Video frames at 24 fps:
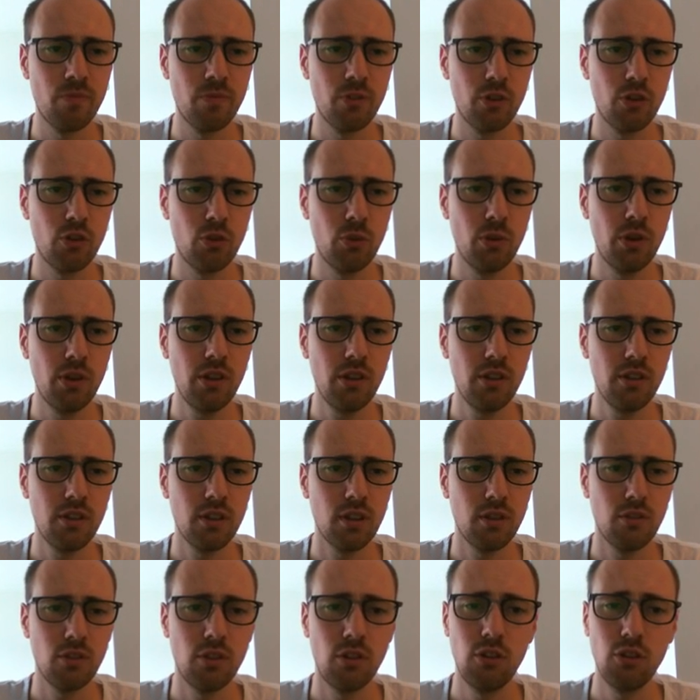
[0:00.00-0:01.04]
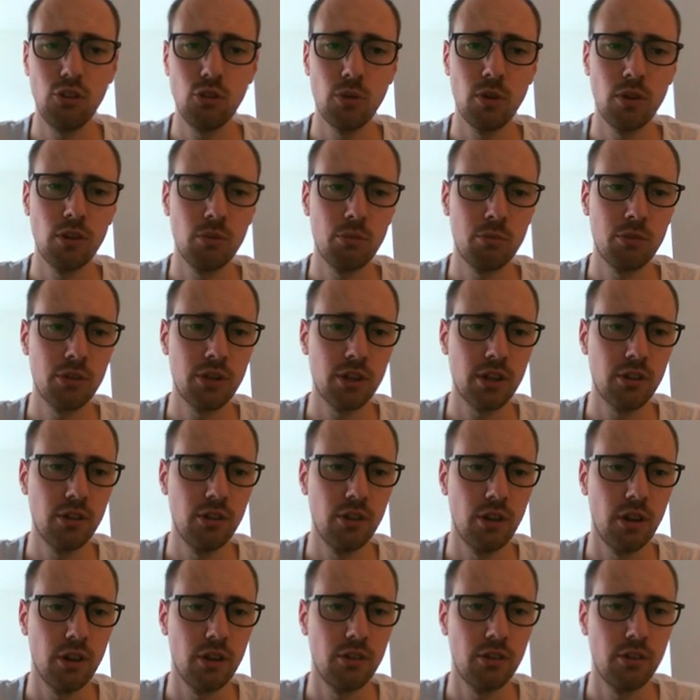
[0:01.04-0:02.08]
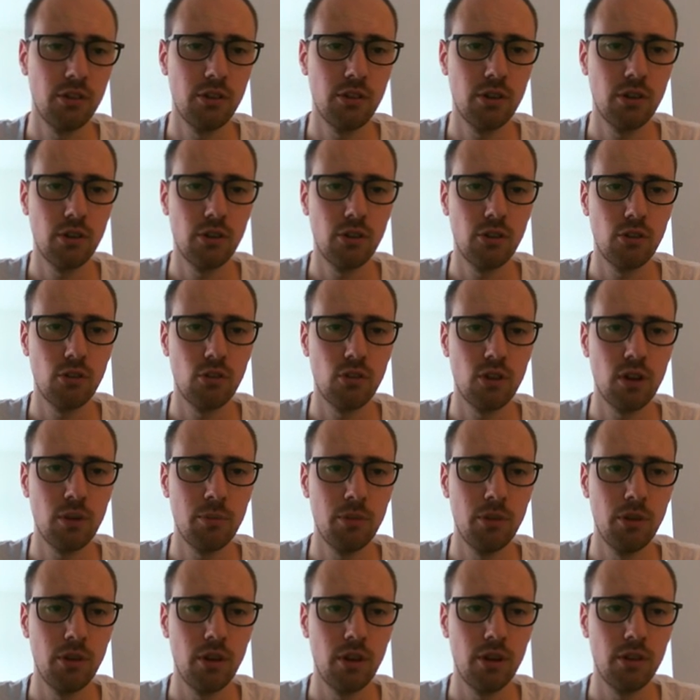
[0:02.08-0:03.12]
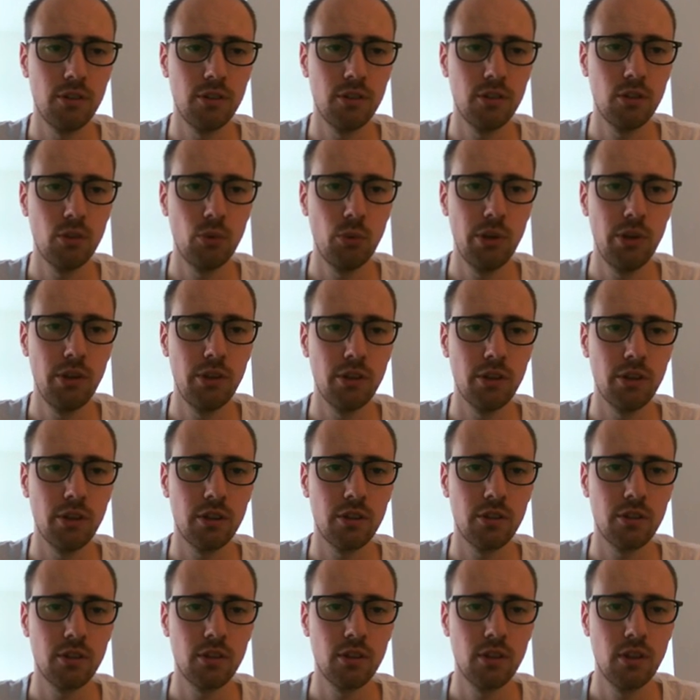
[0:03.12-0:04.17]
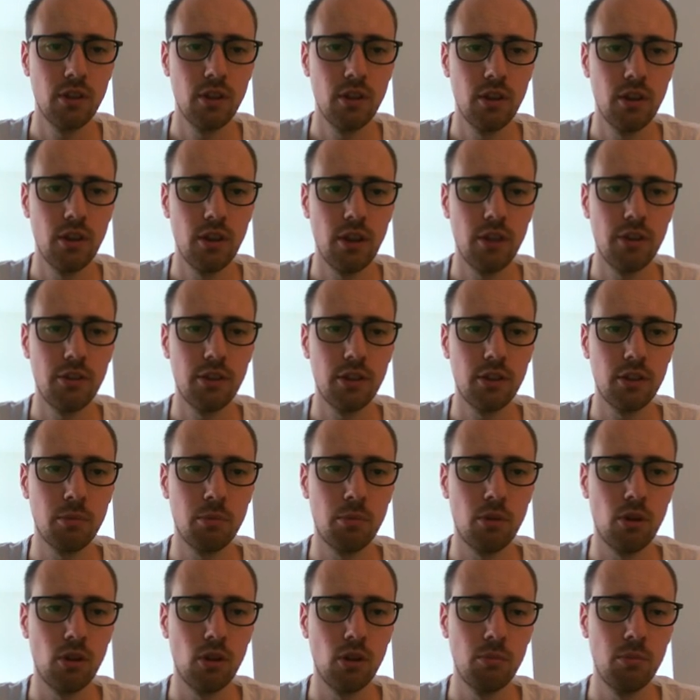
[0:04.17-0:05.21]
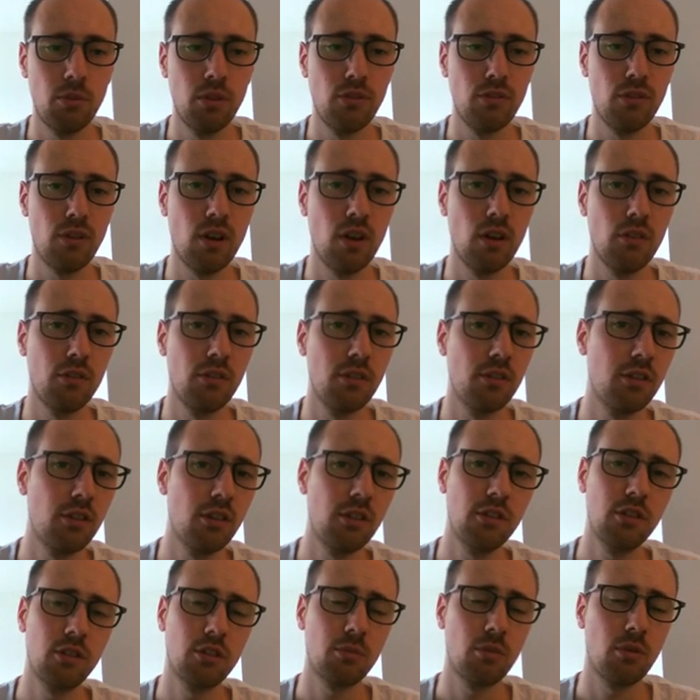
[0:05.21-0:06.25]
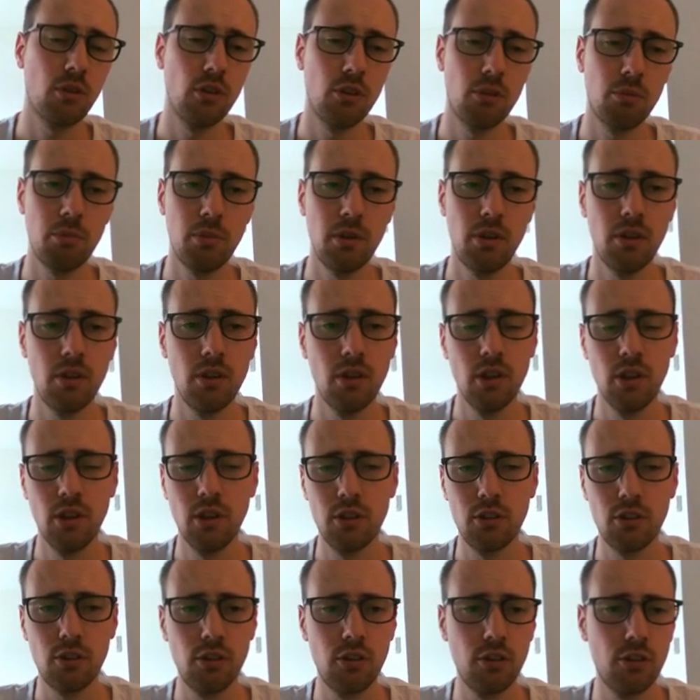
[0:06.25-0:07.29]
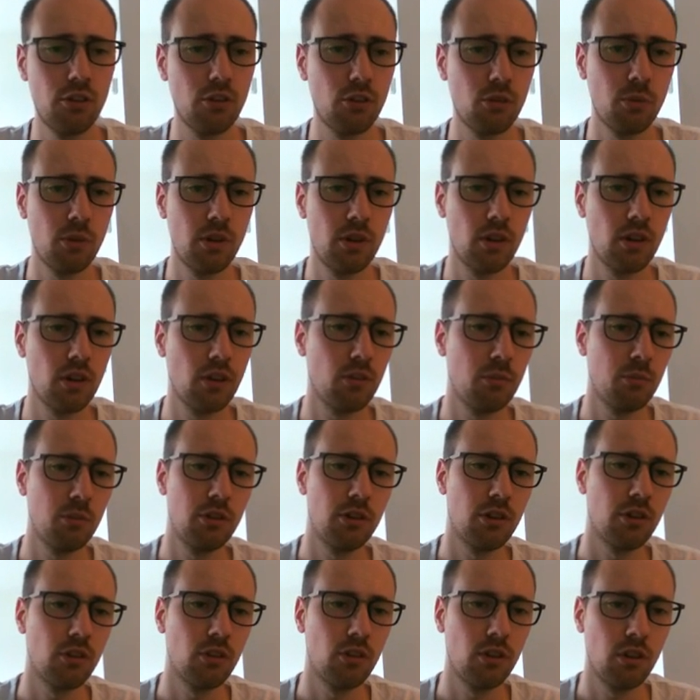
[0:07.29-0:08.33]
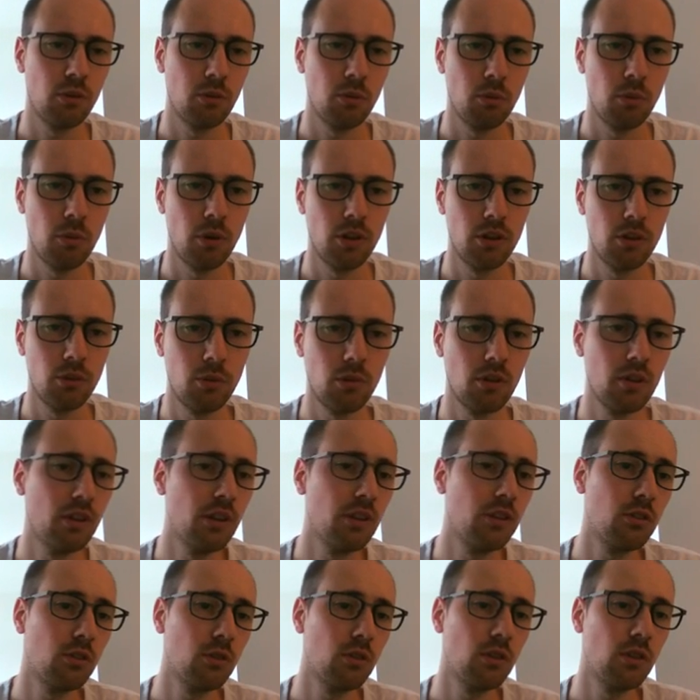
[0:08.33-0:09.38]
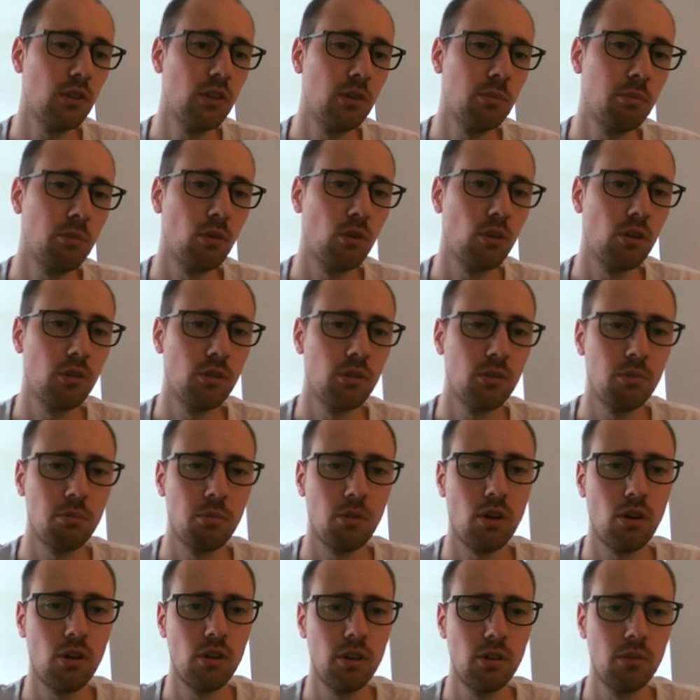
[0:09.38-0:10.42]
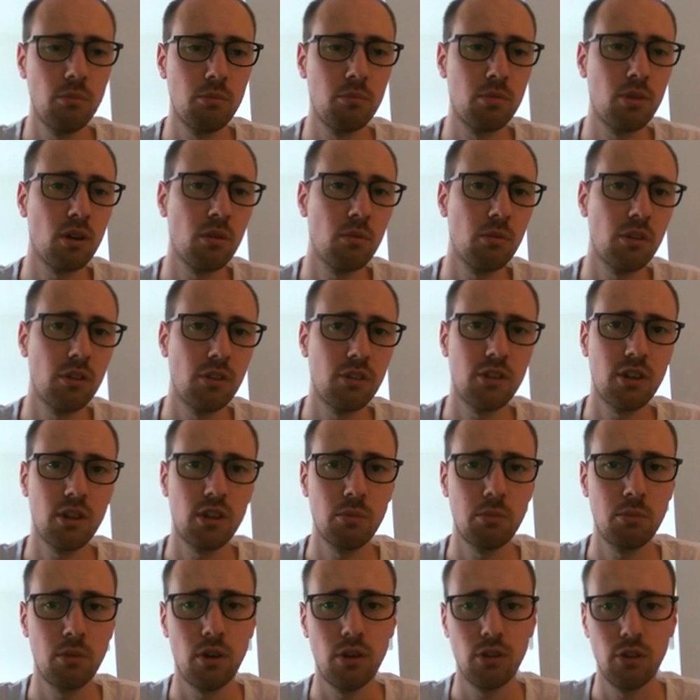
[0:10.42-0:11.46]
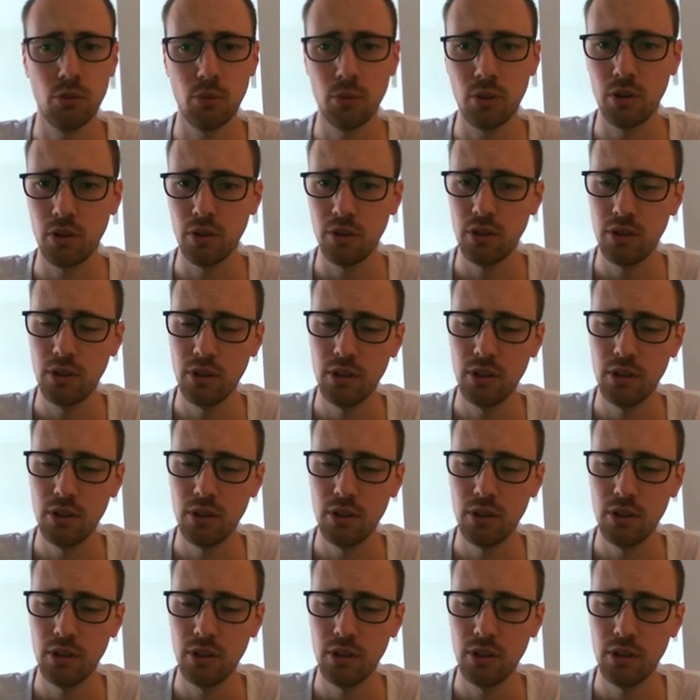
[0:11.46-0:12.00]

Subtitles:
Queen a7 only square to protect the knight. You can just grab the knight, queen takes, and take the pawn on b5, and the c6 pawn is pinned. So you're just winning a lot of material here with White. Well, at least an important pawn, and probably a second pawn as well.